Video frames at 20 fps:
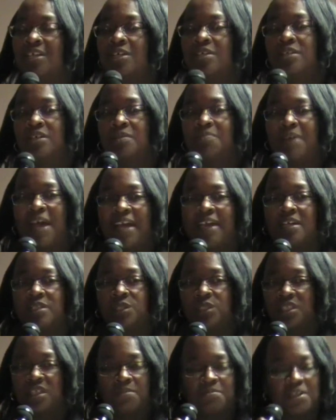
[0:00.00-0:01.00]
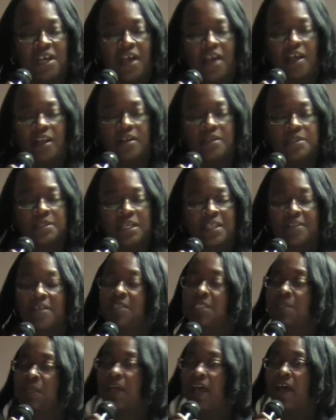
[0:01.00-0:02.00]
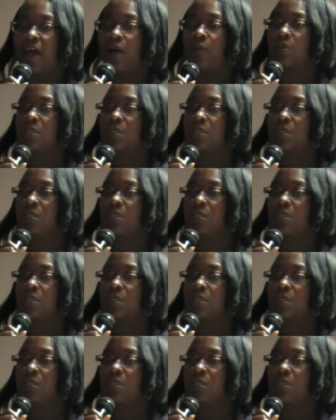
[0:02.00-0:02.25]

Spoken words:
you look back at Jim Nowlin and say, this guy